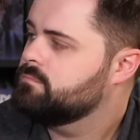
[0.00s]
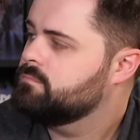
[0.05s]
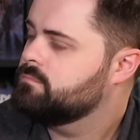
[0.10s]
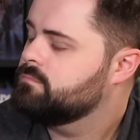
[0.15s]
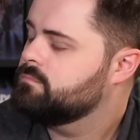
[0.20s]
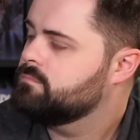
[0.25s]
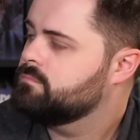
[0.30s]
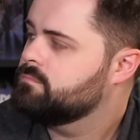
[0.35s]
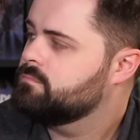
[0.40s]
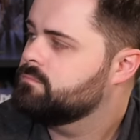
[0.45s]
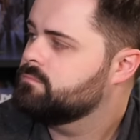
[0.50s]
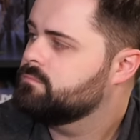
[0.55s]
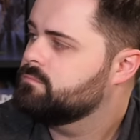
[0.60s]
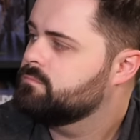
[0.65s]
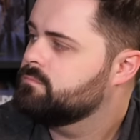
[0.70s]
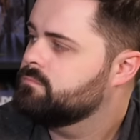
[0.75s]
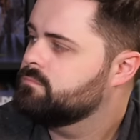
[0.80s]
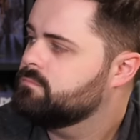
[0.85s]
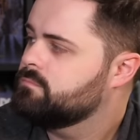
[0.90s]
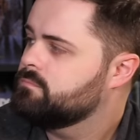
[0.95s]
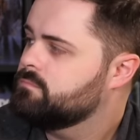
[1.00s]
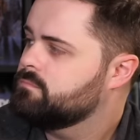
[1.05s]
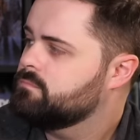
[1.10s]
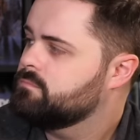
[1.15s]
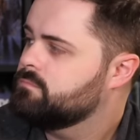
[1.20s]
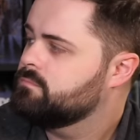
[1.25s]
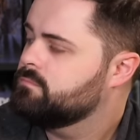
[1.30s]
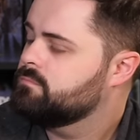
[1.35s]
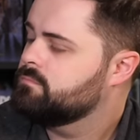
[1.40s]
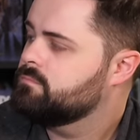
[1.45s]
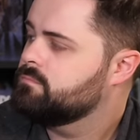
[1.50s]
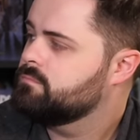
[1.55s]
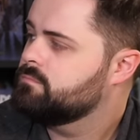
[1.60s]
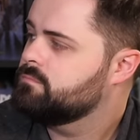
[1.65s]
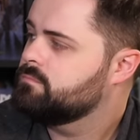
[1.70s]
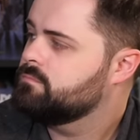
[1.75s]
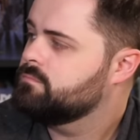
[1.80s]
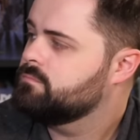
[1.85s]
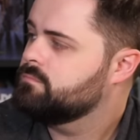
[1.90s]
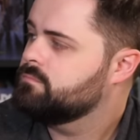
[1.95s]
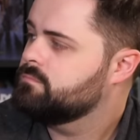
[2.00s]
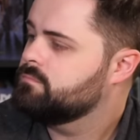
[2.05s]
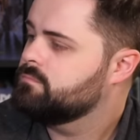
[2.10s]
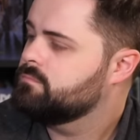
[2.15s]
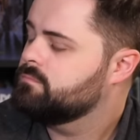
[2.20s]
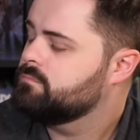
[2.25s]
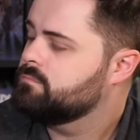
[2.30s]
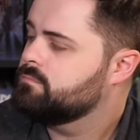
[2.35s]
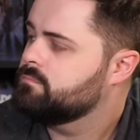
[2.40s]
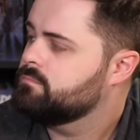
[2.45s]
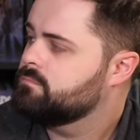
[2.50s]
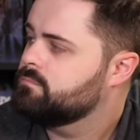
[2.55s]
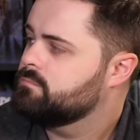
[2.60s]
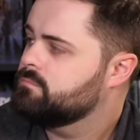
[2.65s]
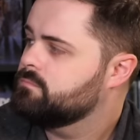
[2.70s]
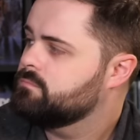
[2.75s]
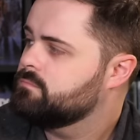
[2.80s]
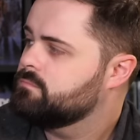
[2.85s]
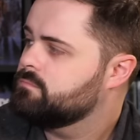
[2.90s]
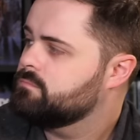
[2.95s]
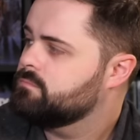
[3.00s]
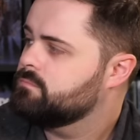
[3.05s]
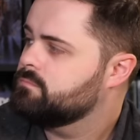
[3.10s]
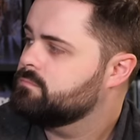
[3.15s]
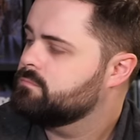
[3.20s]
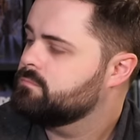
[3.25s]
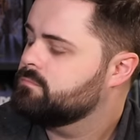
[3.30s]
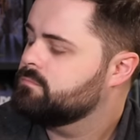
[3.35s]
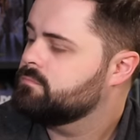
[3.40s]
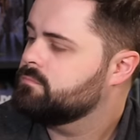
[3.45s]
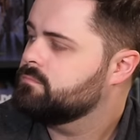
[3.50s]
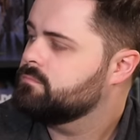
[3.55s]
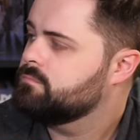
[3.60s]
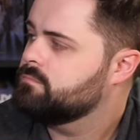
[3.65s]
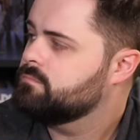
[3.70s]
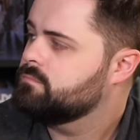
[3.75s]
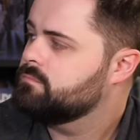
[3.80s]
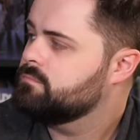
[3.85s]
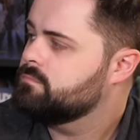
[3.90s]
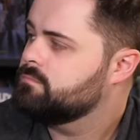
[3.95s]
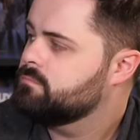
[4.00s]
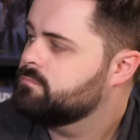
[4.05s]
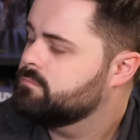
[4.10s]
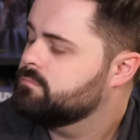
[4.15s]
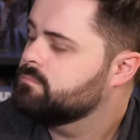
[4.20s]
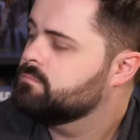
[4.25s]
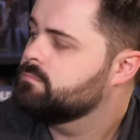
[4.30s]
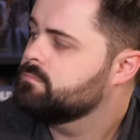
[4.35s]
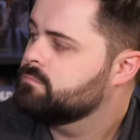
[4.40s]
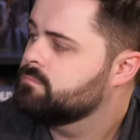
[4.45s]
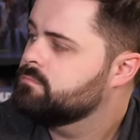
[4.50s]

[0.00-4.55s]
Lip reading: (silent)